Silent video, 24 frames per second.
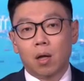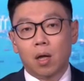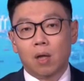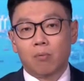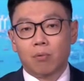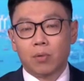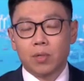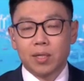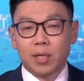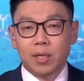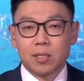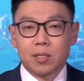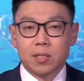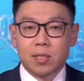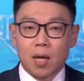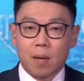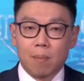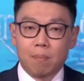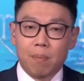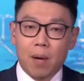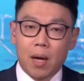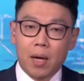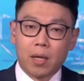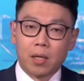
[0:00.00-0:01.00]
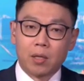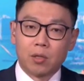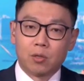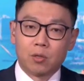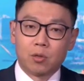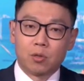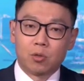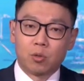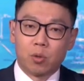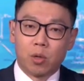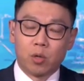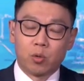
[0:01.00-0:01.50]
if we take a step back
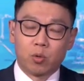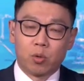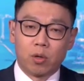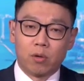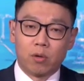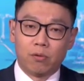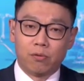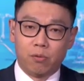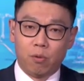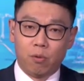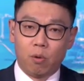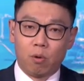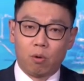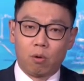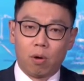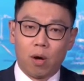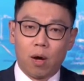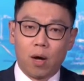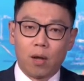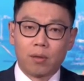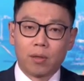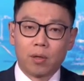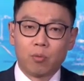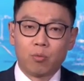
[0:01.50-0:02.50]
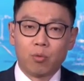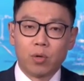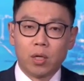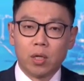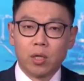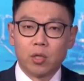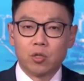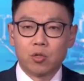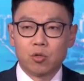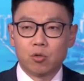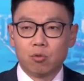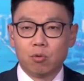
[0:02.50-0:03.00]
into 2024, I think we
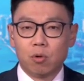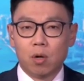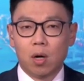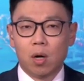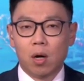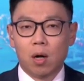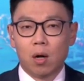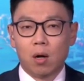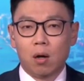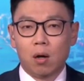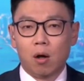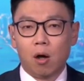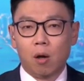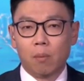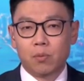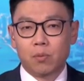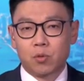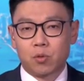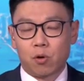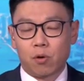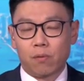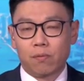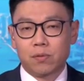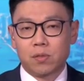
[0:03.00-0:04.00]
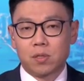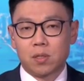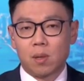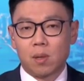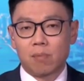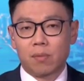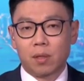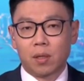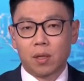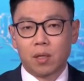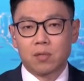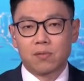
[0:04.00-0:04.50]
need to observe
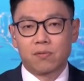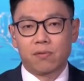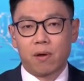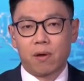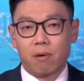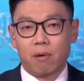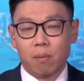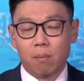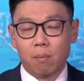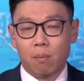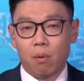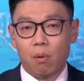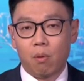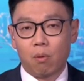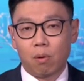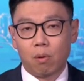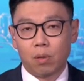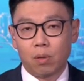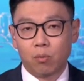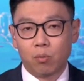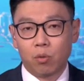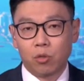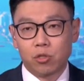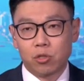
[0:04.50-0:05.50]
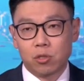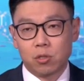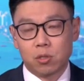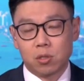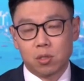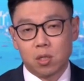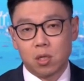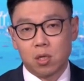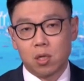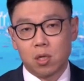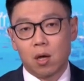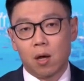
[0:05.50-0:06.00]
something that's very important, which
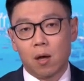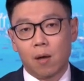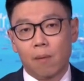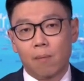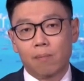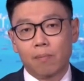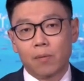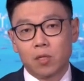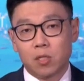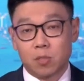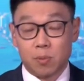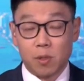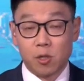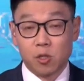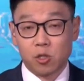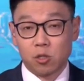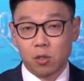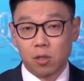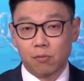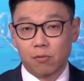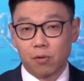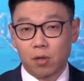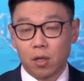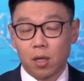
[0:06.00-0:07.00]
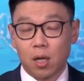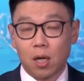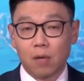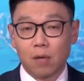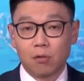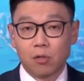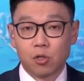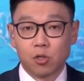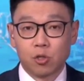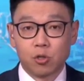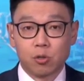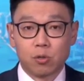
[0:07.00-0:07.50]
is especially for the
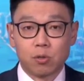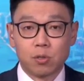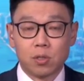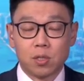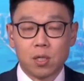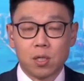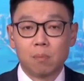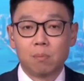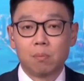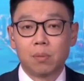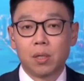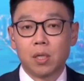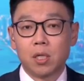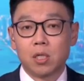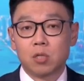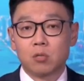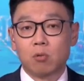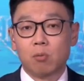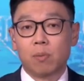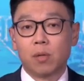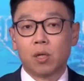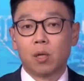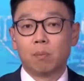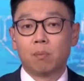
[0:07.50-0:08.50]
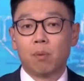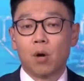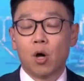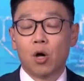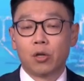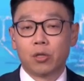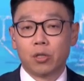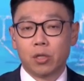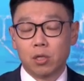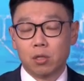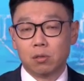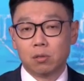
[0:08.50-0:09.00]
life insurance companies, would be the
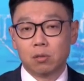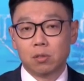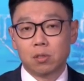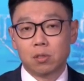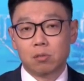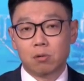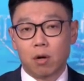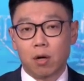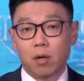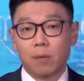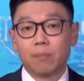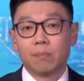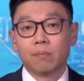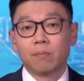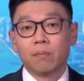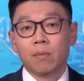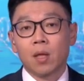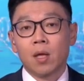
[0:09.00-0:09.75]
bond yields, right?